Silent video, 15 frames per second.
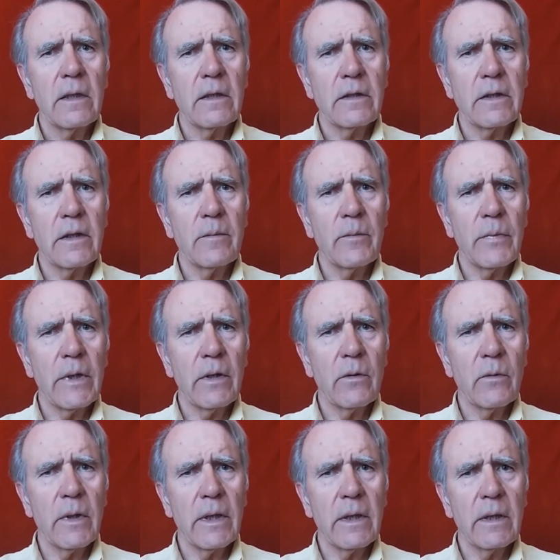a
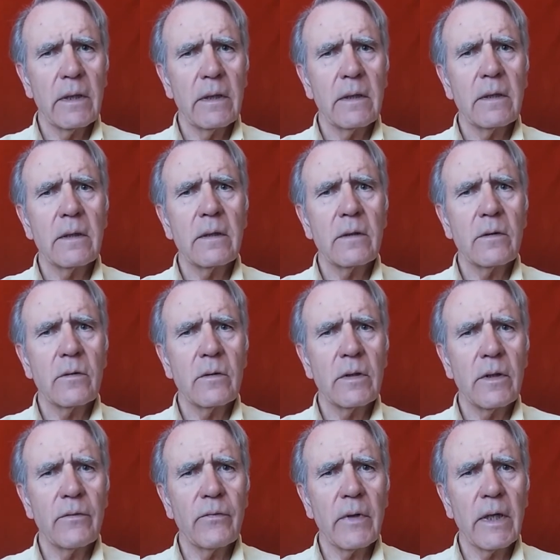simpler way to
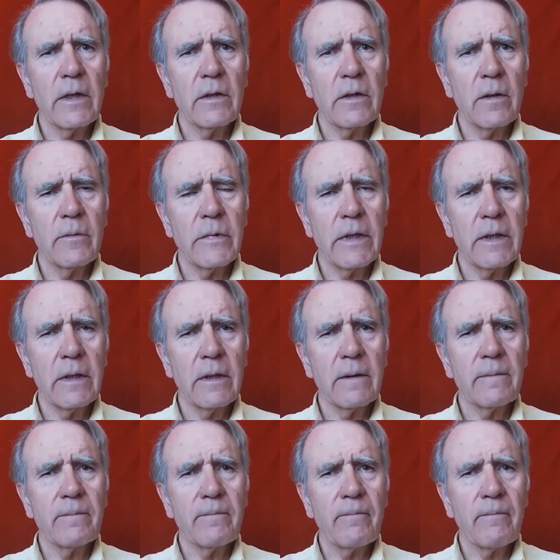define something.
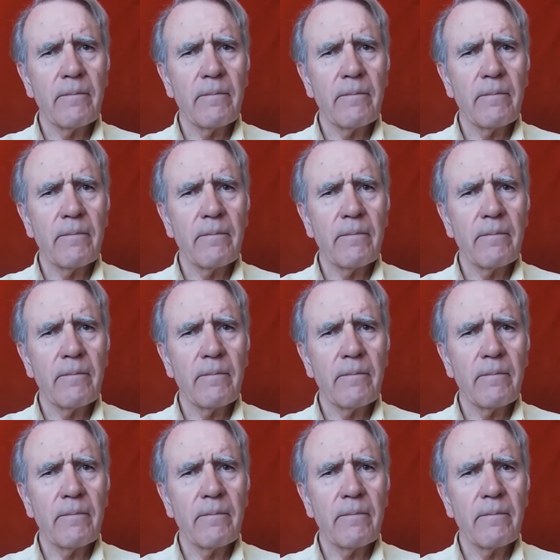